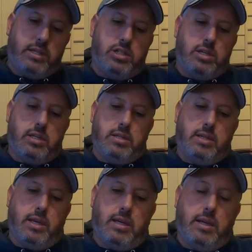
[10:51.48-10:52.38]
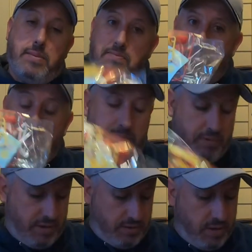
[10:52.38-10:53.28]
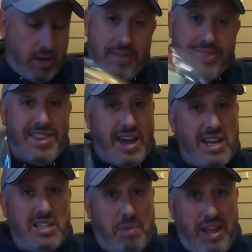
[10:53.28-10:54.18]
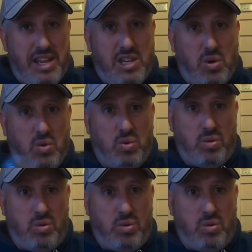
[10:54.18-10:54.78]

sheet there. That is bloody cool.